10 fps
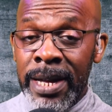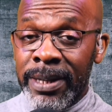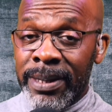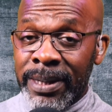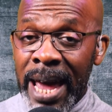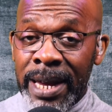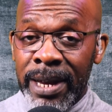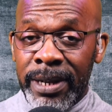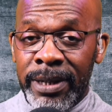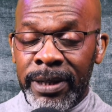
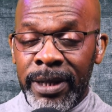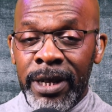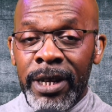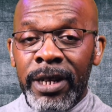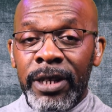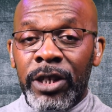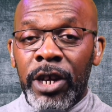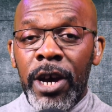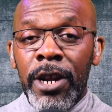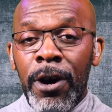Second,
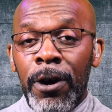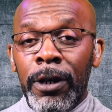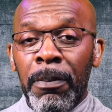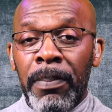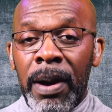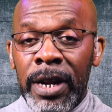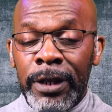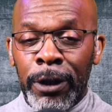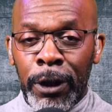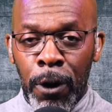turn on
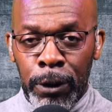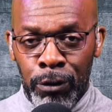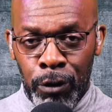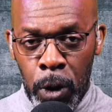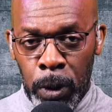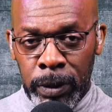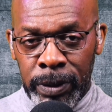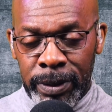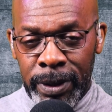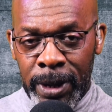parental
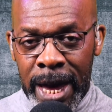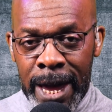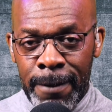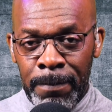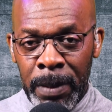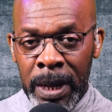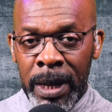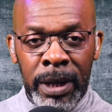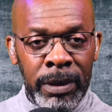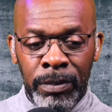controls. Okay,
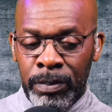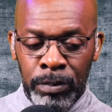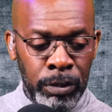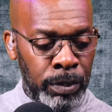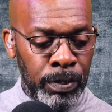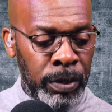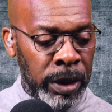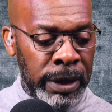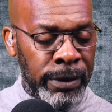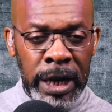
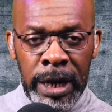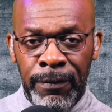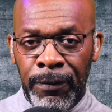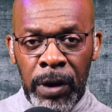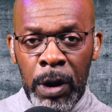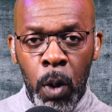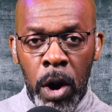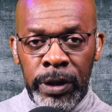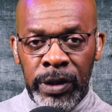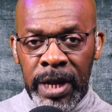the free
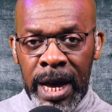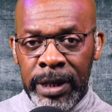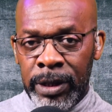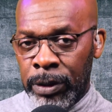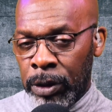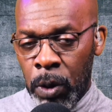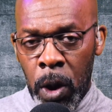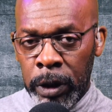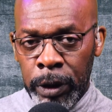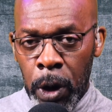ones that you
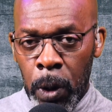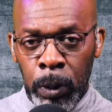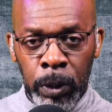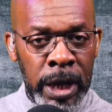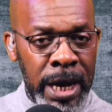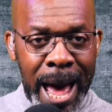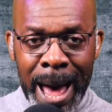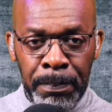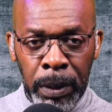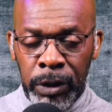all know:
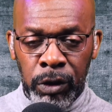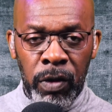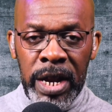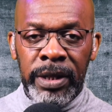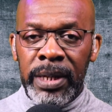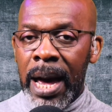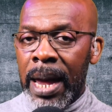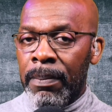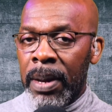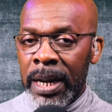Apple Screen
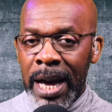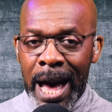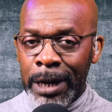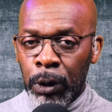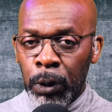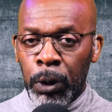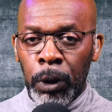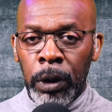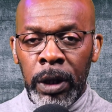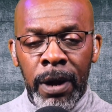Time and
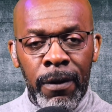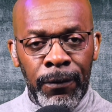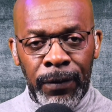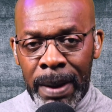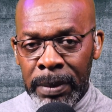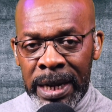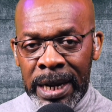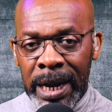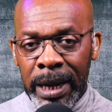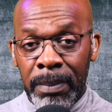Google Family
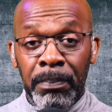Link.